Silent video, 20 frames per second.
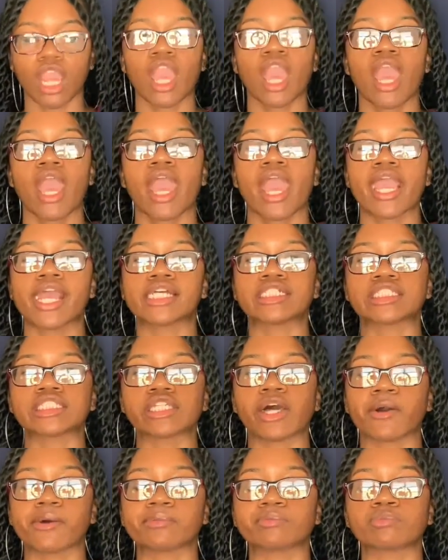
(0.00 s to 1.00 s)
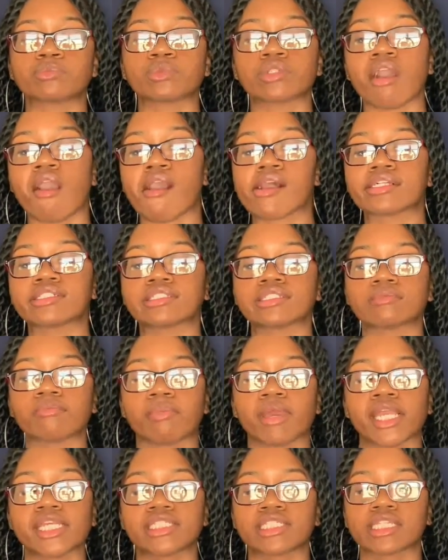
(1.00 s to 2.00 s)
And so
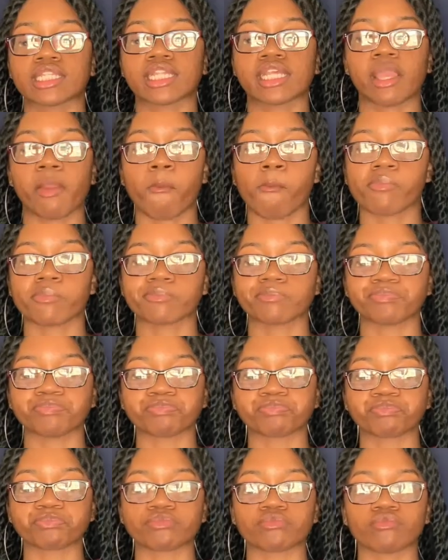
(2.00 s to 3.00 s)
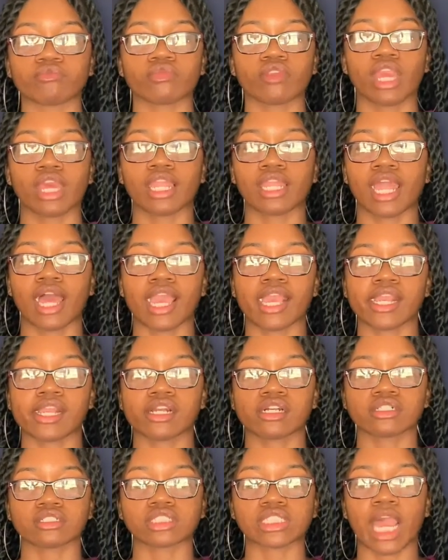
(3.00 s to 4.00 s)
basically like
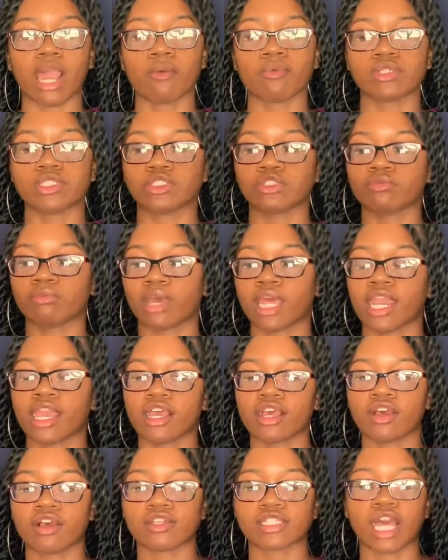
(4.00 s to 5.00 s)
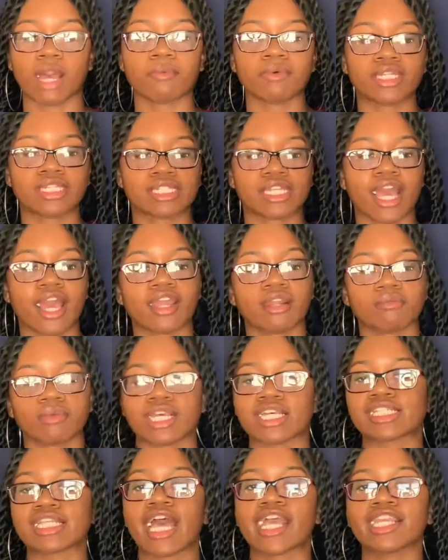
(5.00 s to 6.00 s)
I would do my nails, I would design them
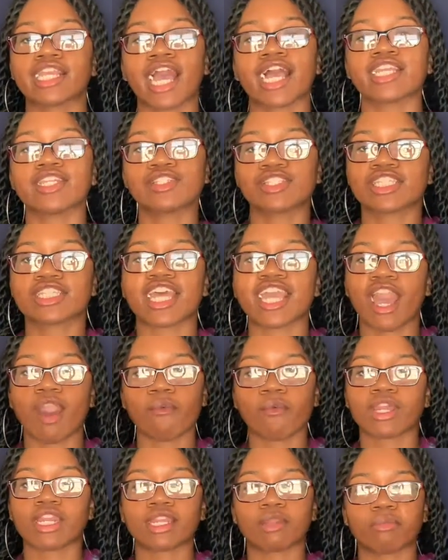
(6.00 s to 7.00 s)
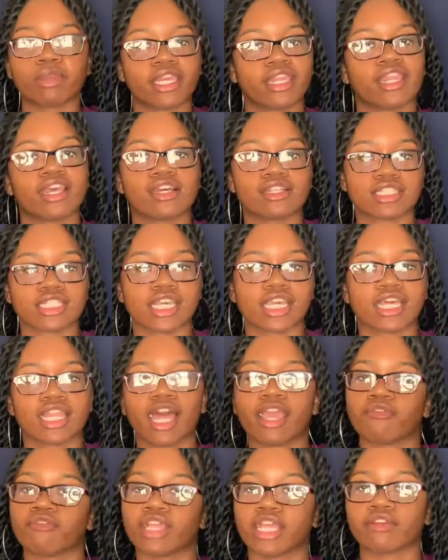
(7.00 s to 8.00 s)
because I, I used to think I wanted to be a nail tech,
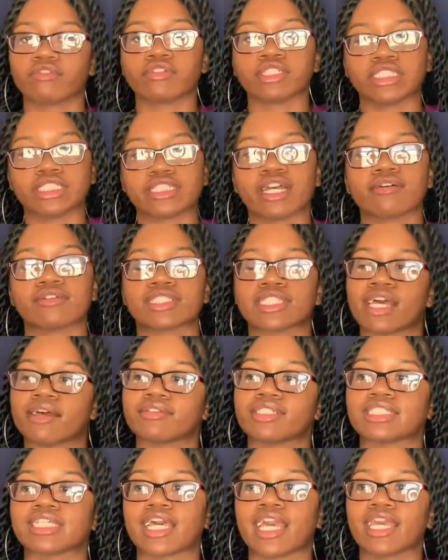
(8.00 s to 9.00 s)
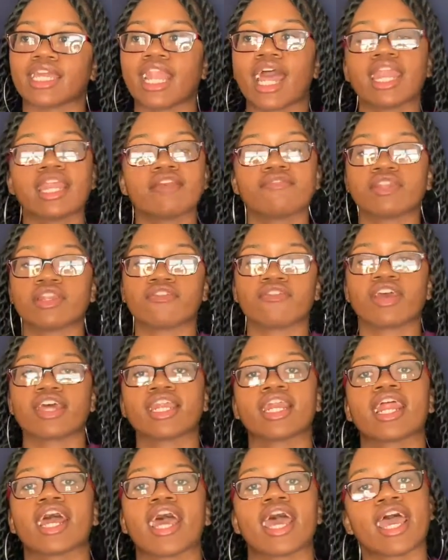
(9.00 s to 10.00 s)
like like really. I was I was like not even the fact
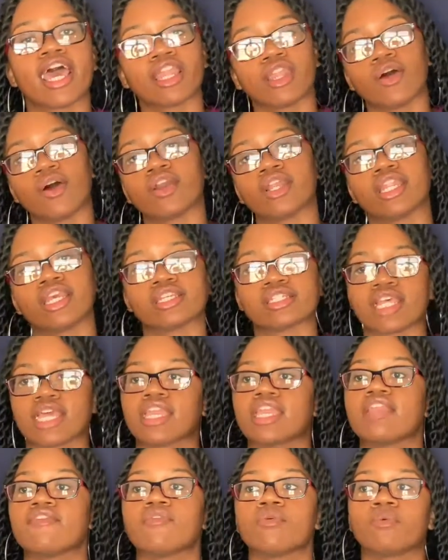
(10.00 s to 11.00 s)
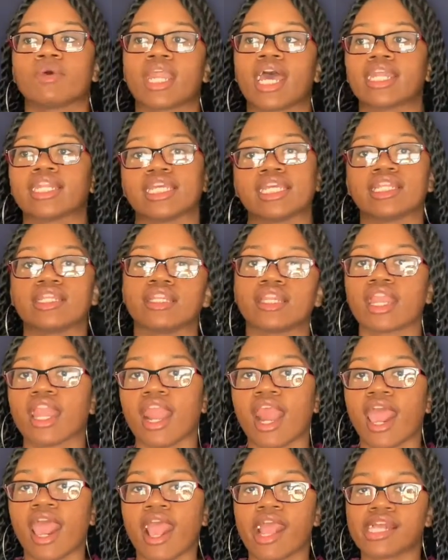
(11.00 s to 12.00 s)
that I had long nails, like even when I didn't
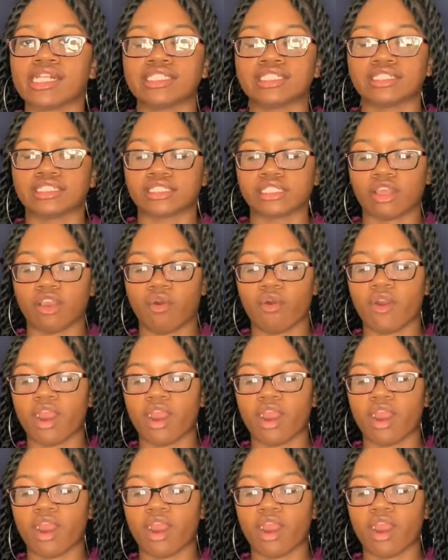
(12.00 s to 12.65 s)
or I